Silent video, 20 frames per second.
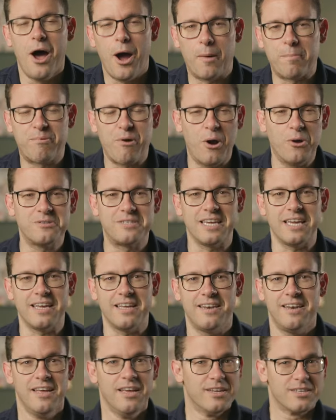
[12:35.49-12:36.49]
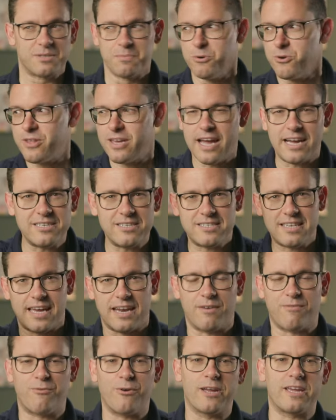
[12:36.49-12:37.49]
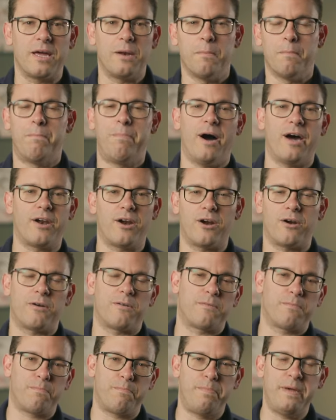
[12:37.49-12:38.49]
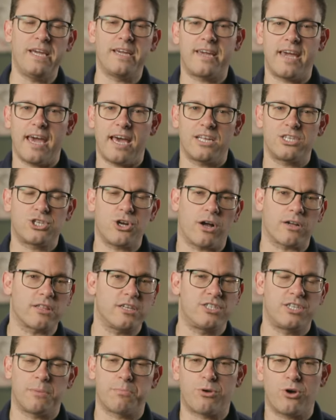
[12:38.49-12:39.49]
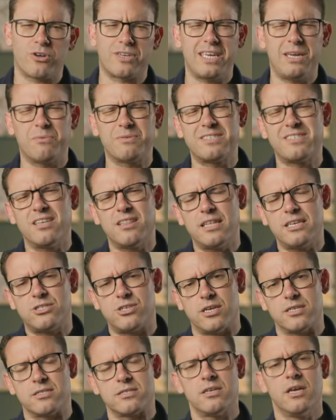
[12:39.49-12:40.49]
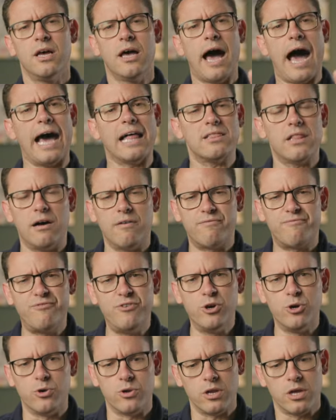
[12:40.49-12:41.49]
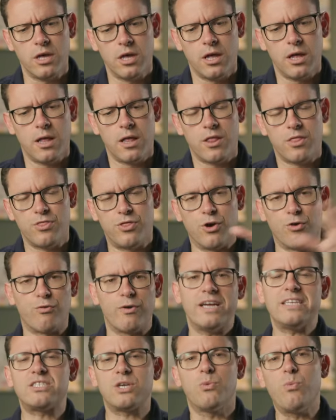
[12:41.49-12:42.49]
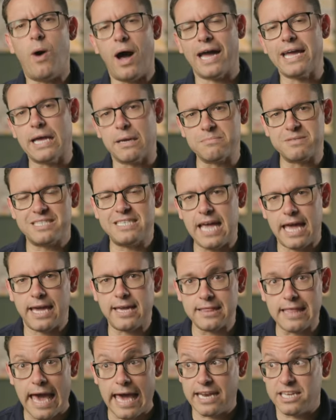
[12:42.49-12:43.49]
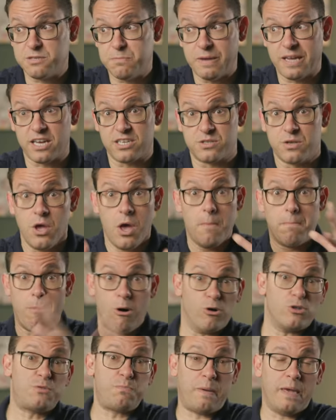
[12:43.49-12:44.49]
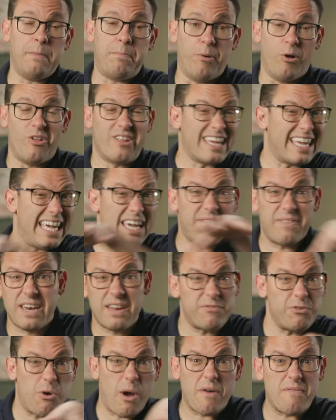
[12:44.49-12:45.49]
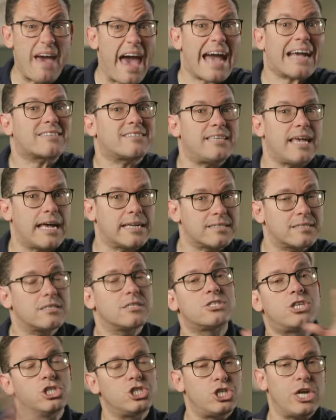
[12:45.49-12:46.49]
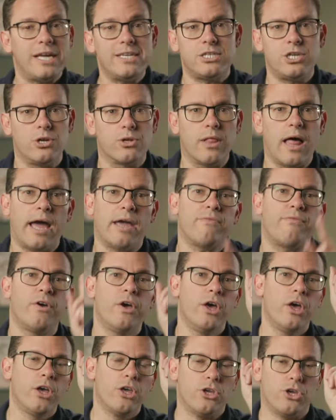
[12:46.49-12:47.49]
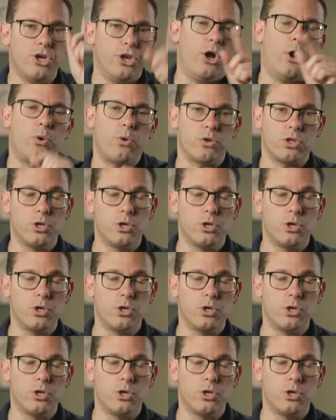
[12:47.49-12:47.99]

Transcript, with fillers: a protein smoothie. I just had a freaking butter pecan chocolate chip cookie. It was delicious. I love food. The reason why I'm saying that is because most people, even if you have access to changing your life, you don't